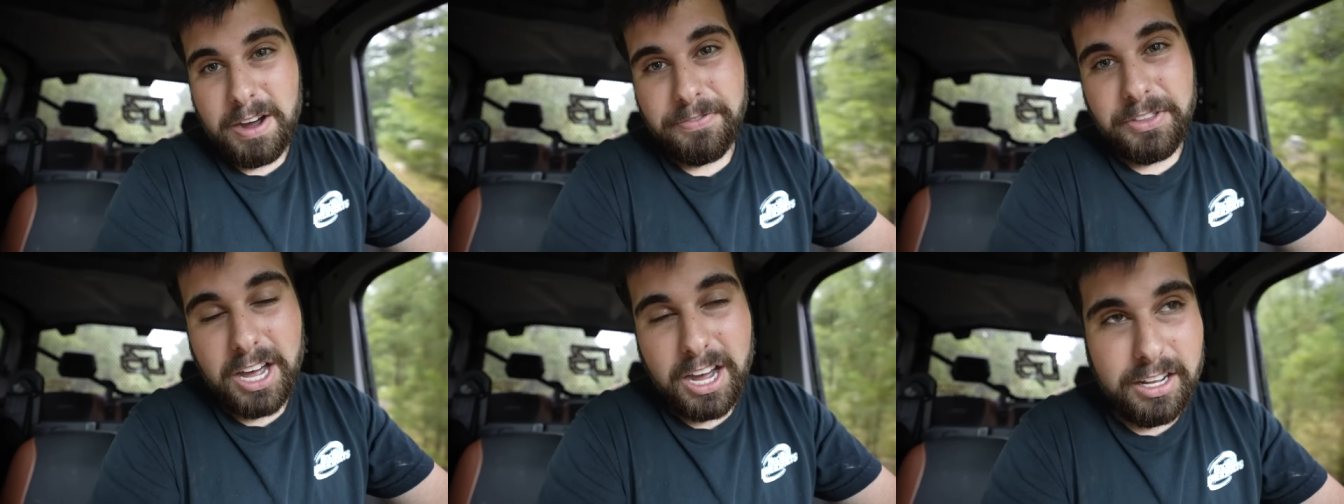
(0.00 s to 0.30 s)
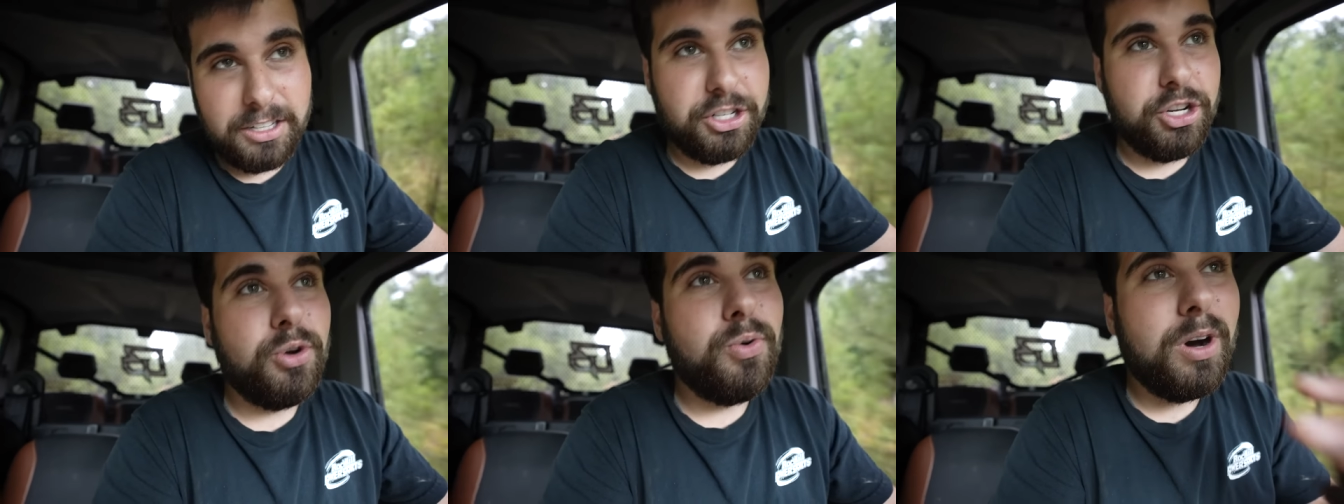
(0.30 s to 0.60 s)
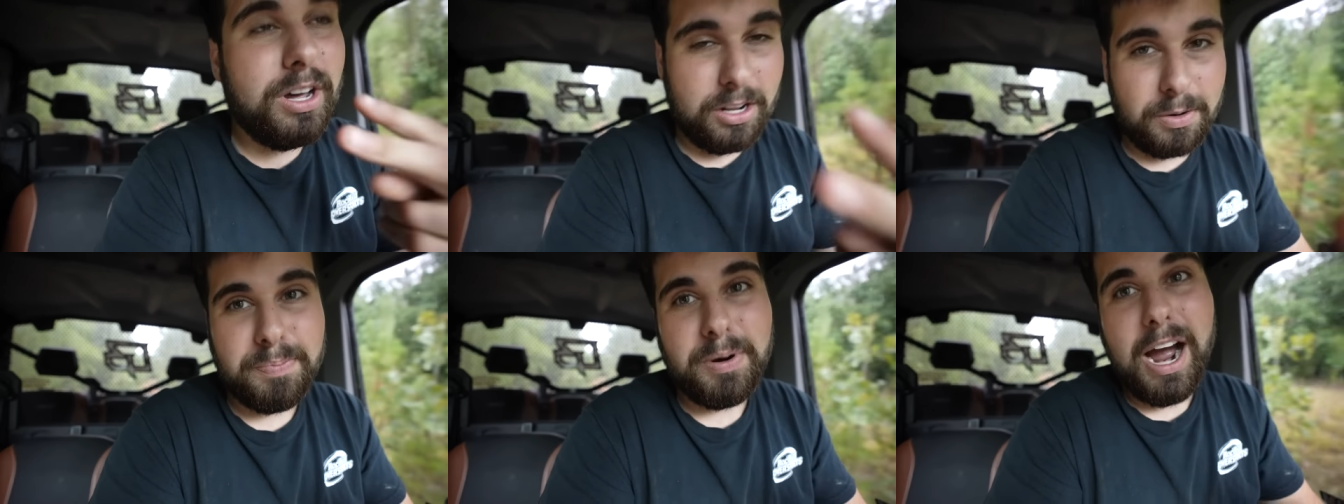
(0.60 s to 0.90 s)
off the
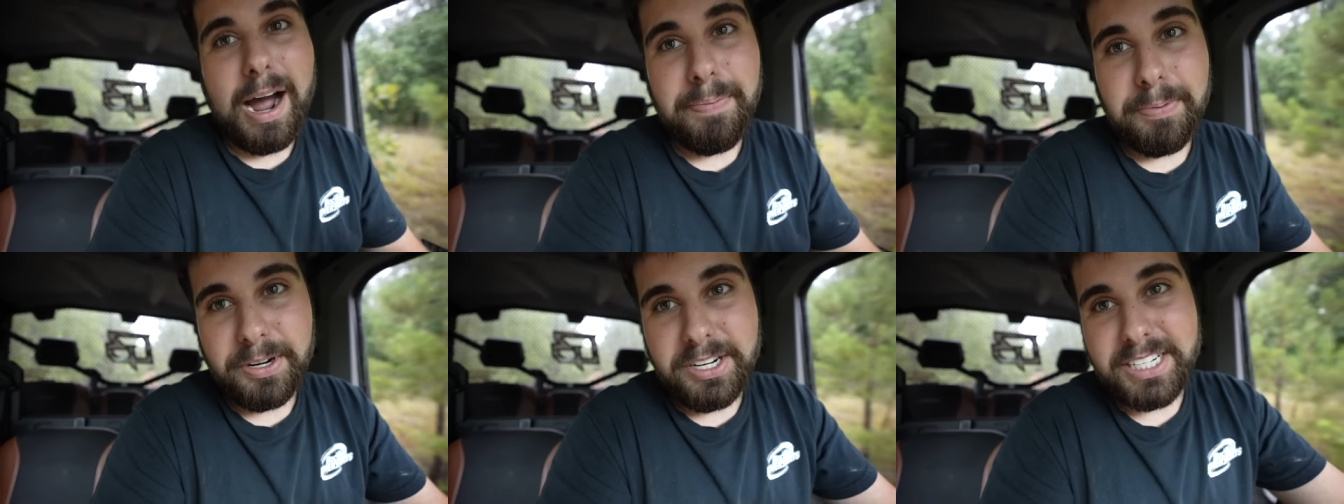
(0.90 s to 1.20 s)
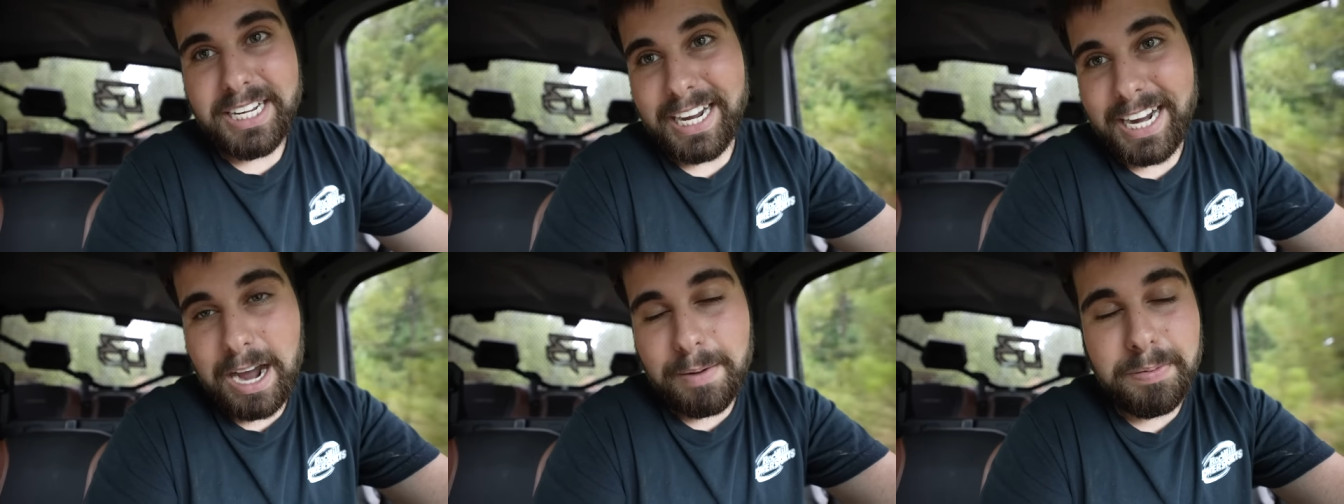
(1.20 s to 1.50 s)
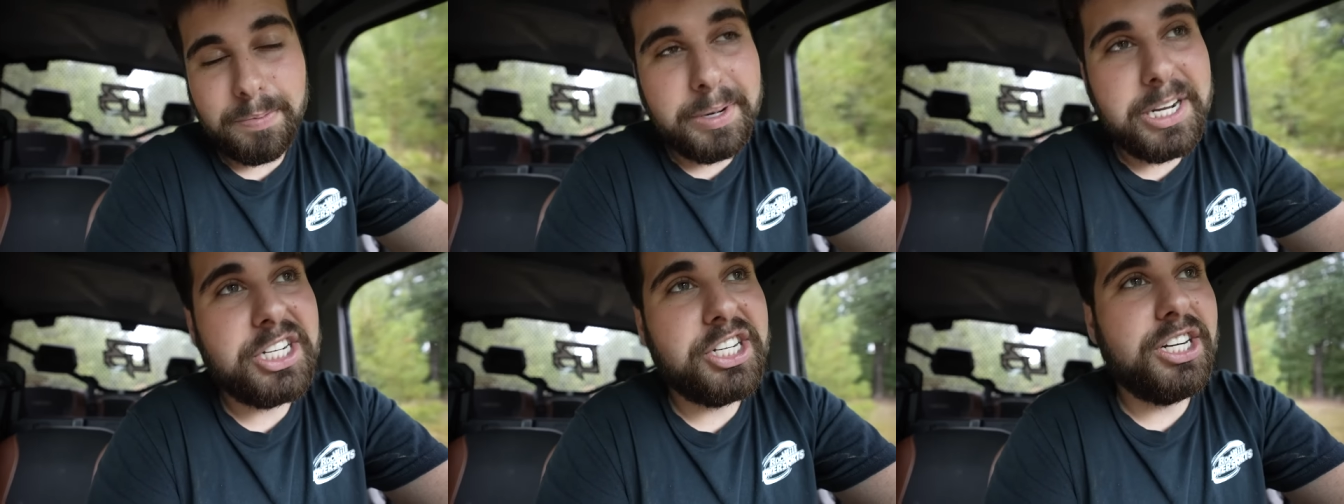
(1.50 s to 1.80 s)
2 other properties I
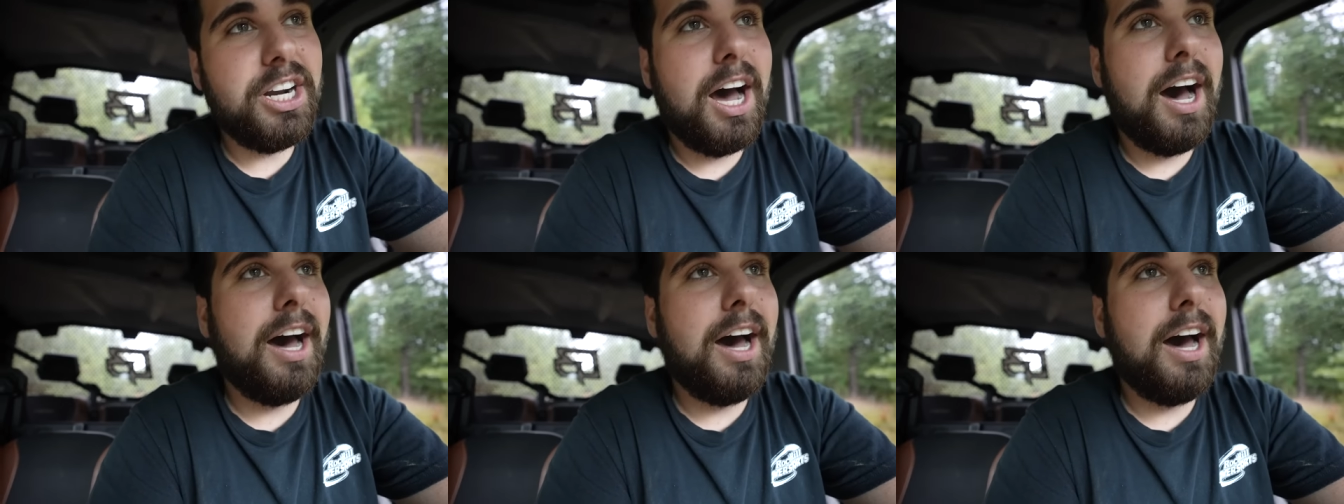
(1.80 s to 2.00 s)
got permission